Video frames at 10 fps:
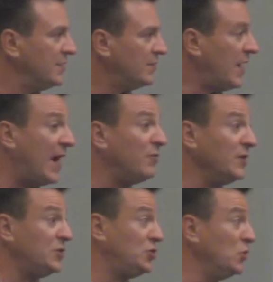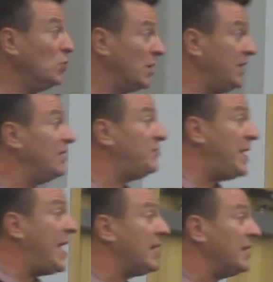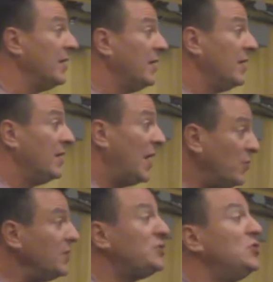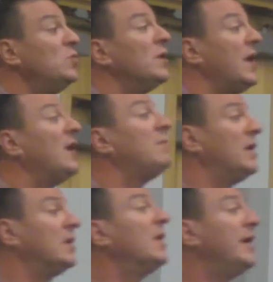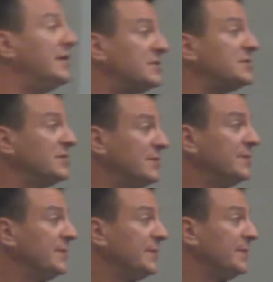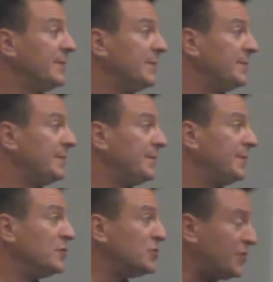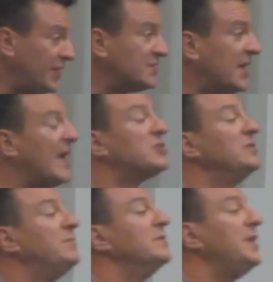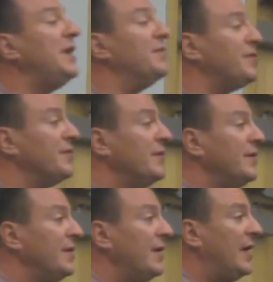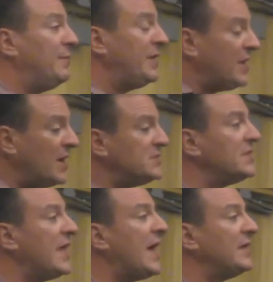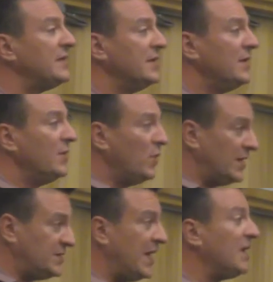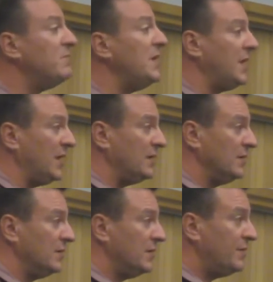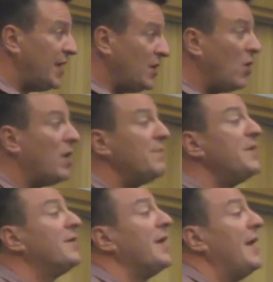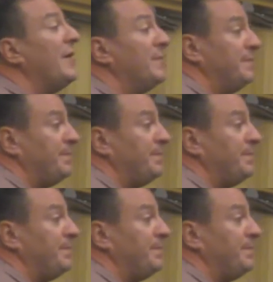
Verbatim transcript: Right? I really do want to give back. I really do want to help my clients. Those are things I actually believe. And because of that, when I take a meeting, they know I'm there to help.